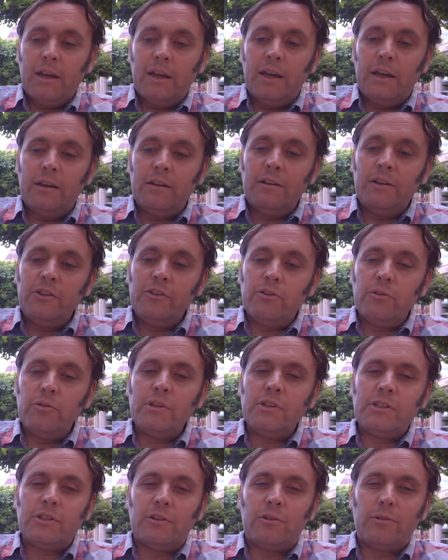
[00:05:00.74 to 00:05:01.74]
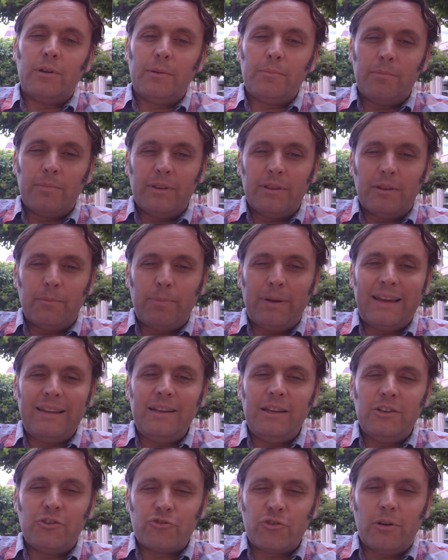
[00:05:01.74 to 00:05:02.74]
And in doing so, the
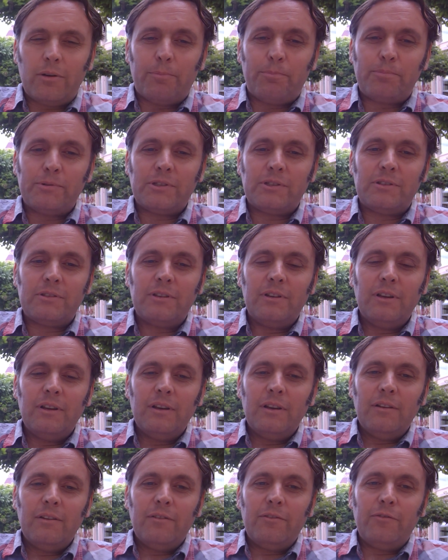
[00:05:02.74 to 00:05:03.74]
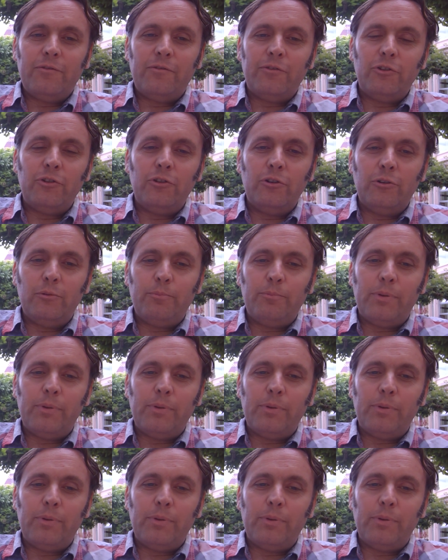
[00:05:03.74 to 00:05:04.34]
penny drops for